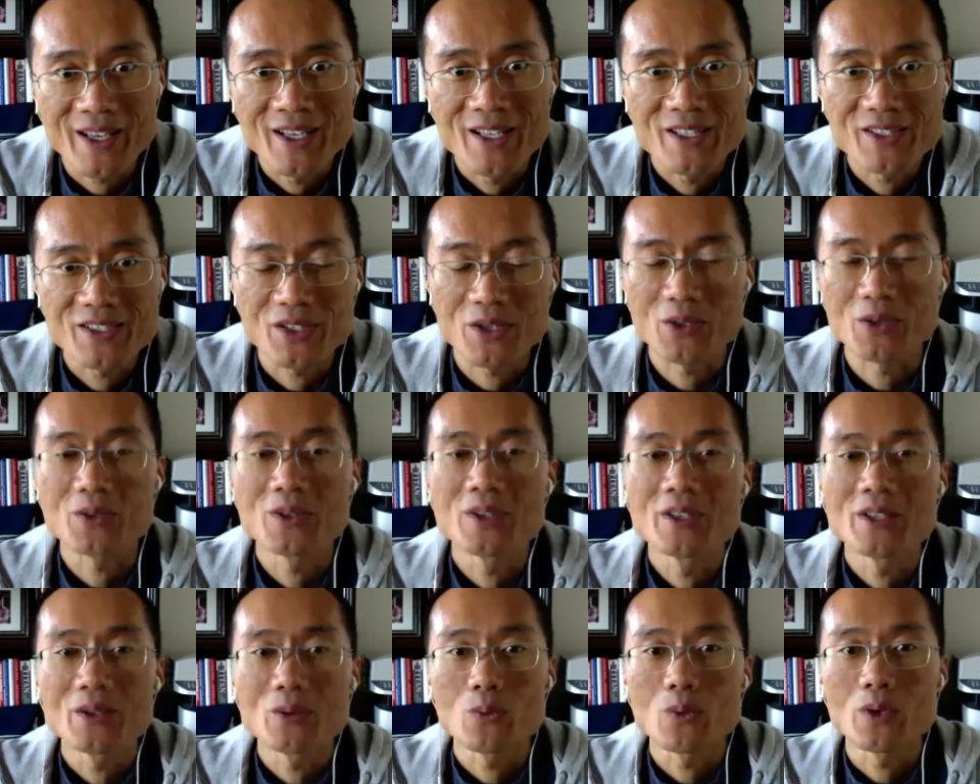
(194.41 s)
So
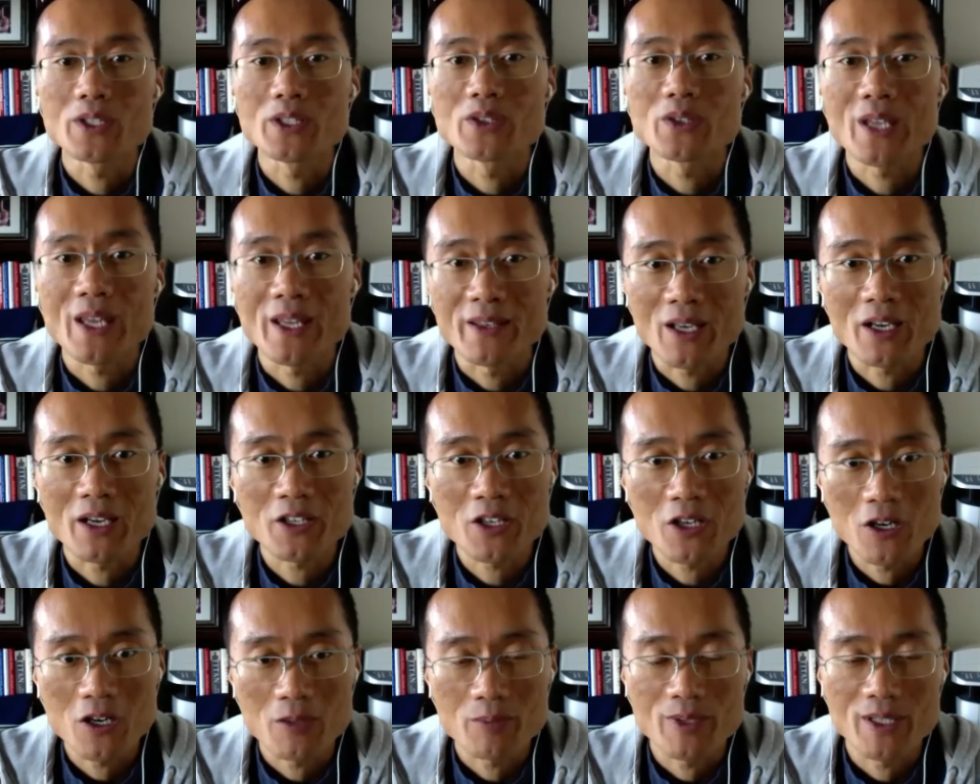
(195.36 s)
what you cannot
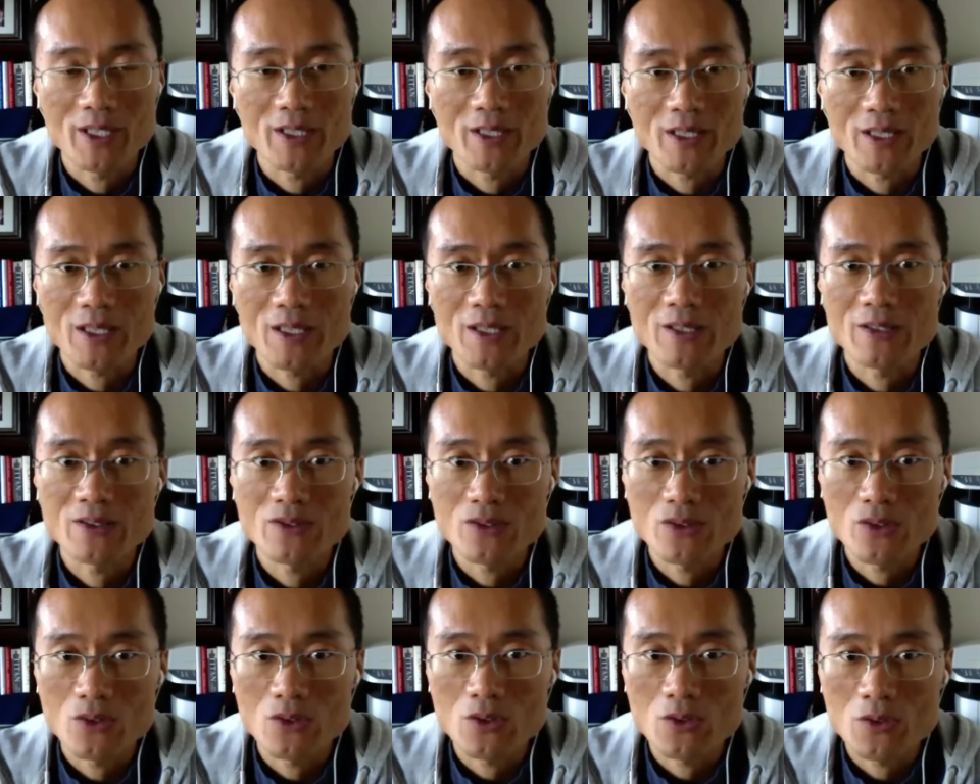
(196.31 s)
copy is
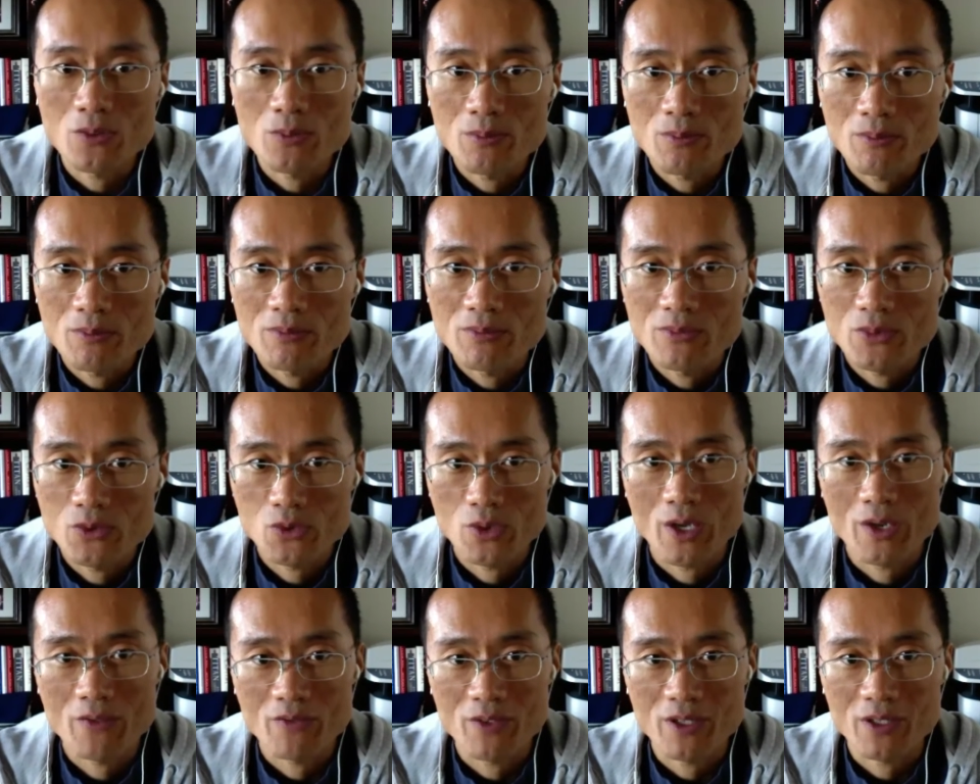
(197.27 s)
your
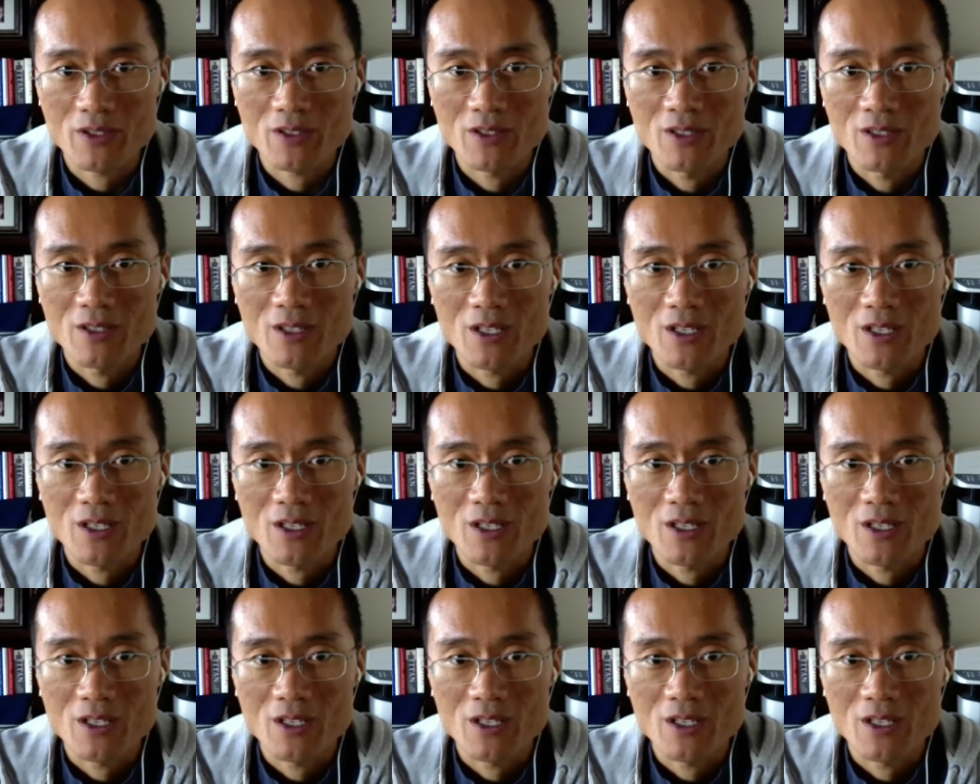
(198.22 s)
traffic.